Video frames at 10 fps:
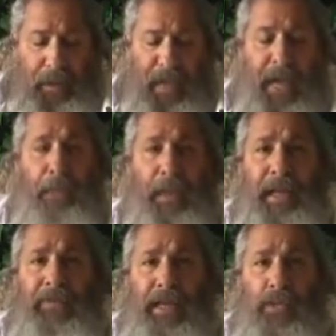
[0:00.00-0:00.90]
that he
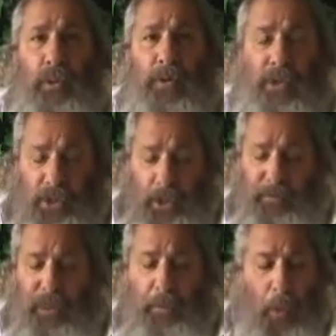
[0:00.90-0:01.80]
believes Israel
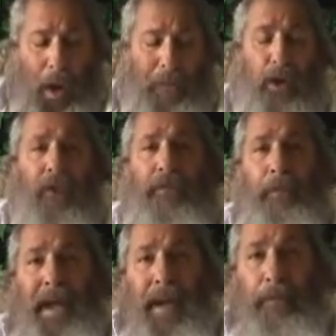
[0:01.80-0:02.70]
deserves to be wiped off
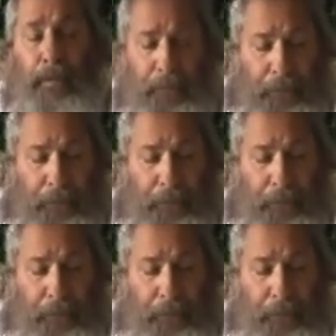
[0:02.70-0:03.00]
the map.